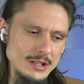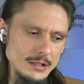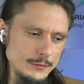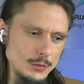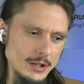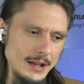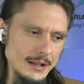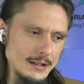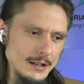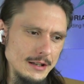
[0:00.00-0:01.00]
if you
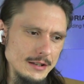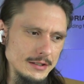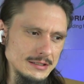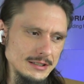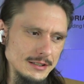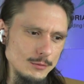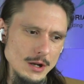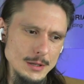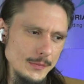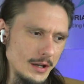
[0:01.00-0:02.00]
can, then say,
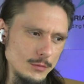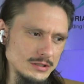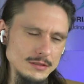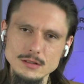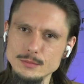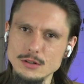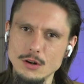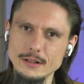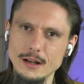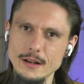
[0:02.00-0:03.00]
well, I was a little bit
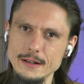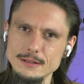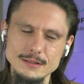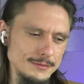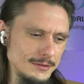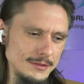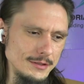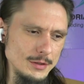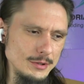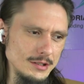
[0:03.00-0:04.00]
hot-headed
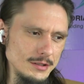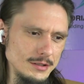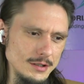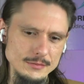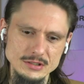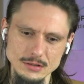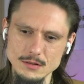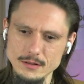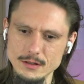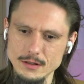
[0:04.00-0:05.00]
in the beginning, I'm
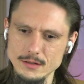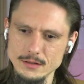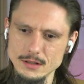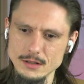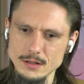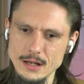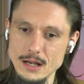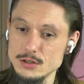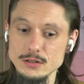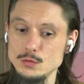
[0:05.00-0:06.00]
sorry, and I
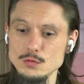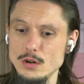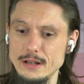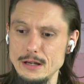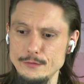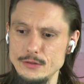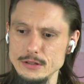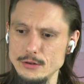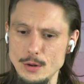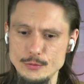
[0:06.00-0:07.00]
actually do not have
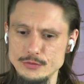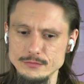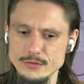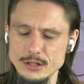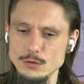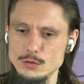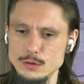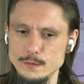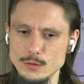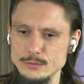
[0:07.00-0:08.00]
the option that you're
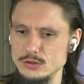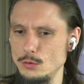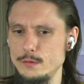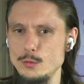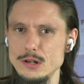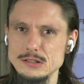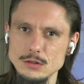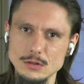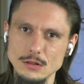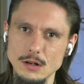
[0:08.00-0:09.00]
looking for. I'm sorry for wasting
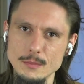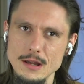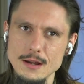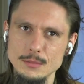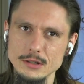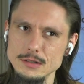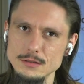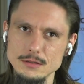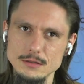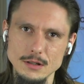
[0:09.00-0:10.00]
your time, but
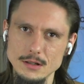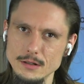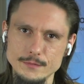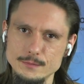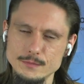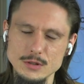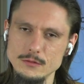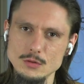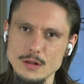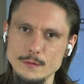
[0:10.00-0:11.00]
here I've given
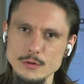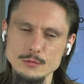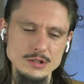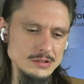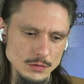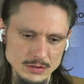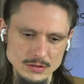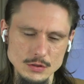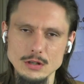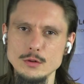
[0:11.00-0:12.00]
you that free resources
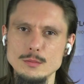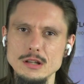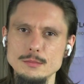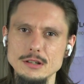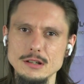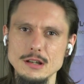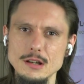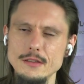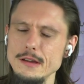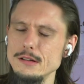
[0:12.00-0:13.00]
and you have your money back.
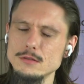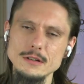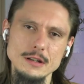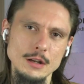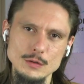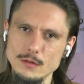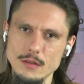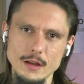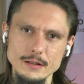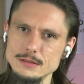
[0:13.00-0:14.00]
They're not going to hate you for
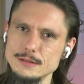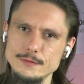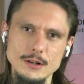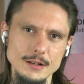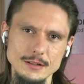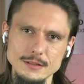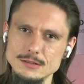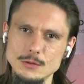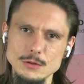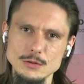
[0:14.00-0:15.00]
that. It's fine. It's
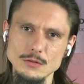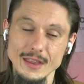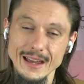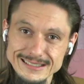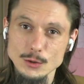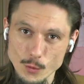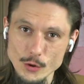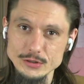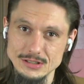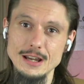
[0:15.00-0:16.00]
all good. That's the
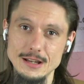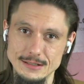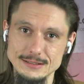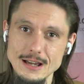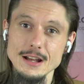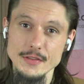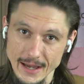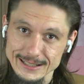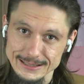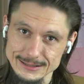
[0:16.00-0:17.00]
worst case.
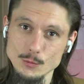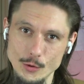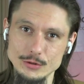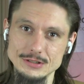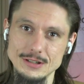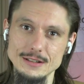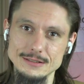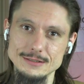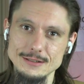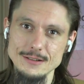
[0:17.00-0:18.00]
That is the worst
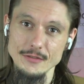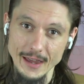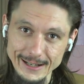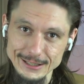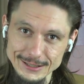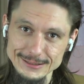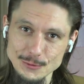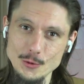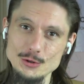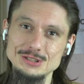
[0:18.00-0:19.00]
case. That is the
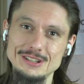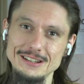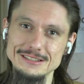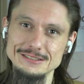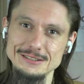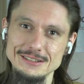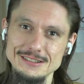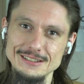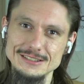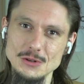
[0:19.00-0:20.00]
worst case.
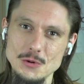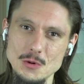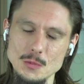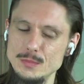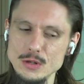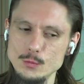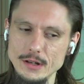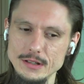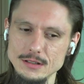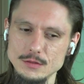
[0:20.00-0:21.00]
So be
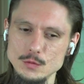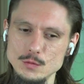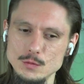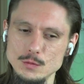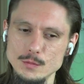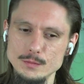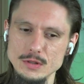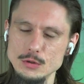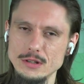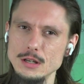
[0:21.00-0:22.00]
willing to
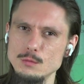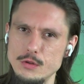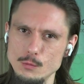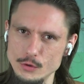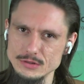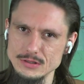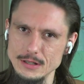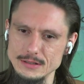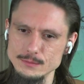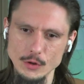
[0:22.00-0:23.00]
be okay with the worst
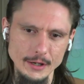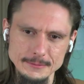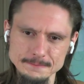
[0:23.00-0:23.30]
case, right?